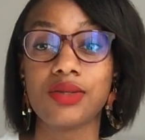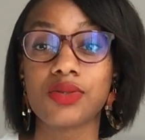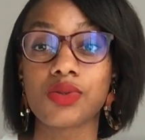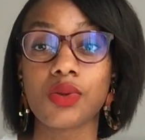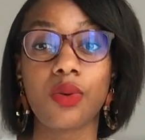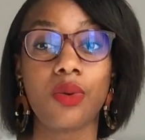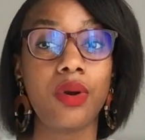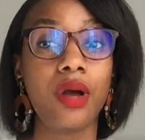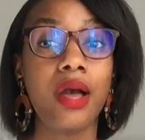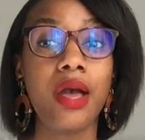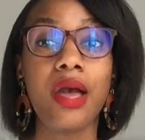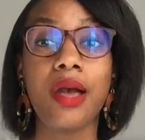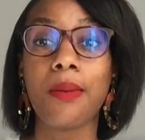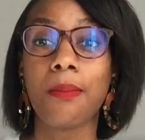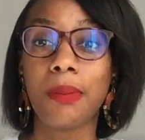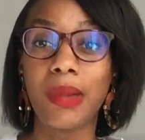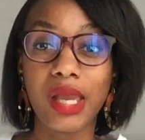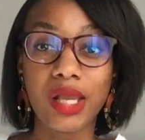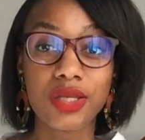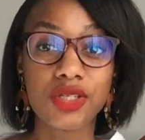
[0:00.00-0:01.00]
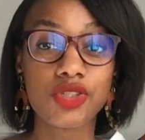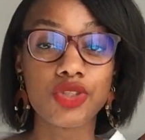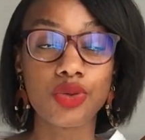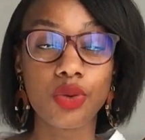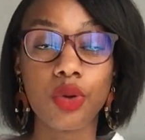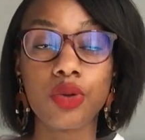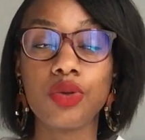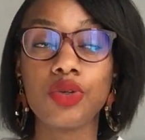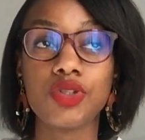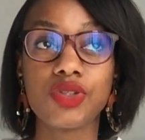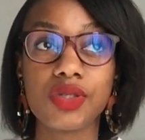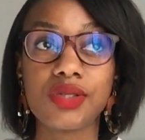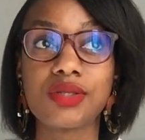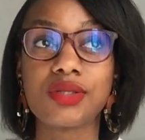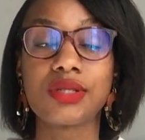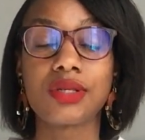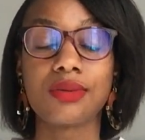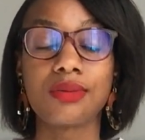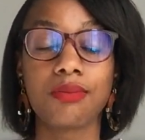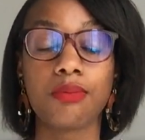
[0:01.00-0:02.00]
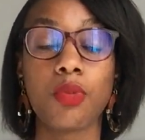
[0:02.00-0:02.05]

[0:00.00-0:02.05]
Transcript: So make sure you just